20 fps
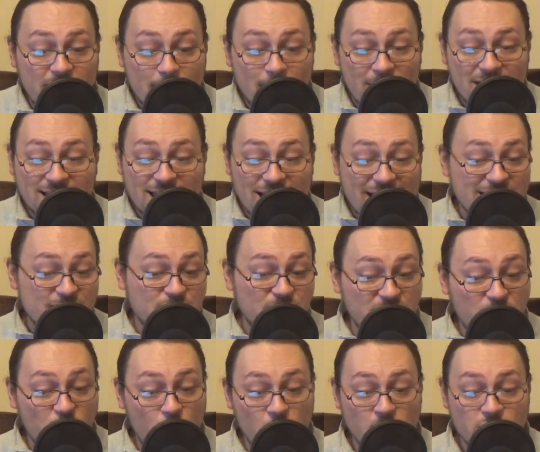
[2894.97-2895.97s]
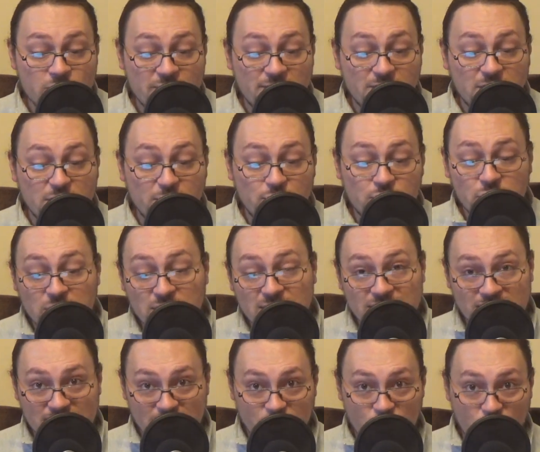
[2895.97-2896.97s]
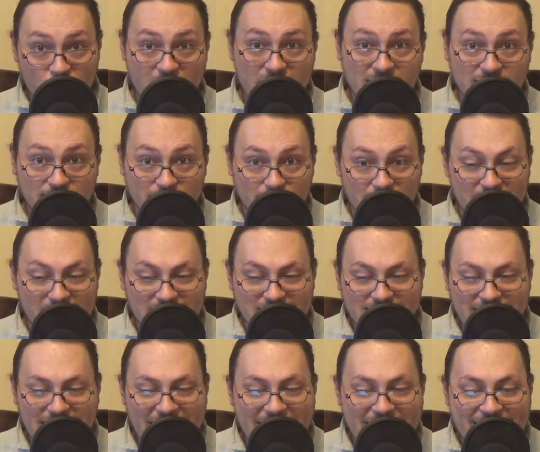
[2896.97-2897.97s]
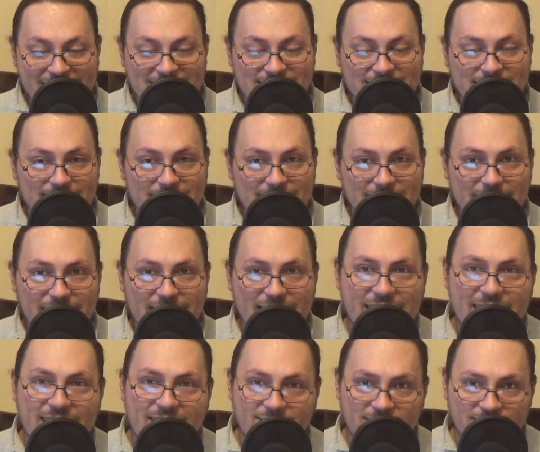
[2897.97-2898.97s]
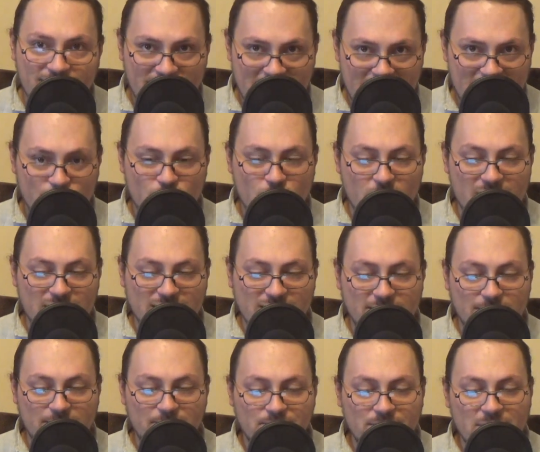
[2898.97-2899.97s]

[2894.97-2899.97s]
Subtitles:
But as with all revolutions, one must ask, and then what?